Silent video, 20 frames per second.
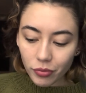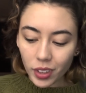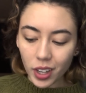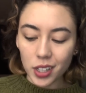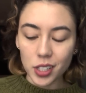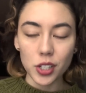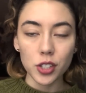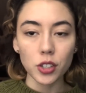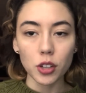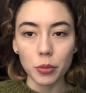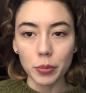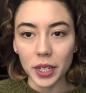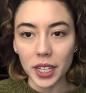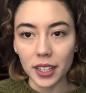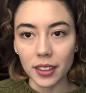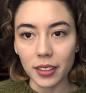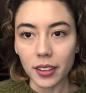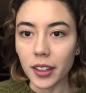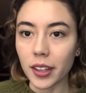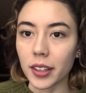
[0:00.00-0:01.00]
so many
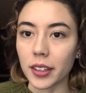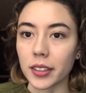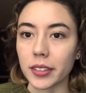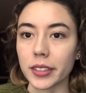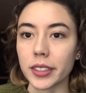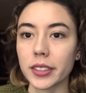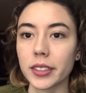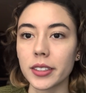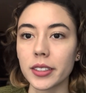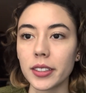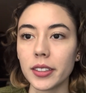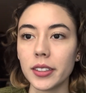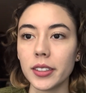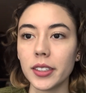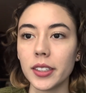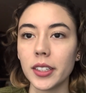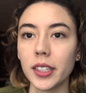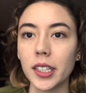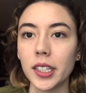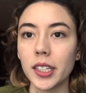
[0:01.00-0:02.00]
things
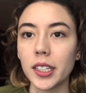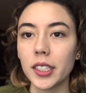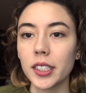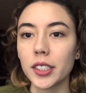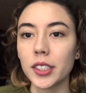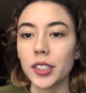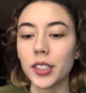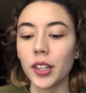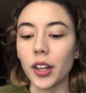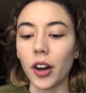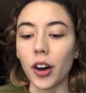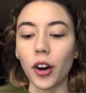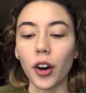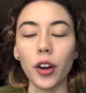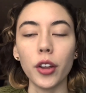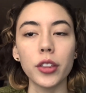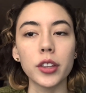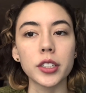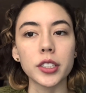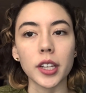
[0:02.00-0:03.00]
all
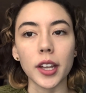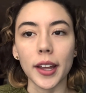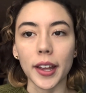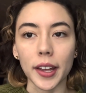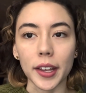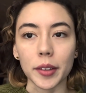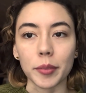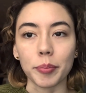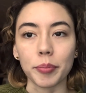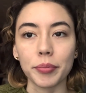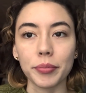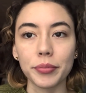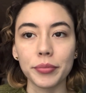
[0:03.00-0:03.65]
the time.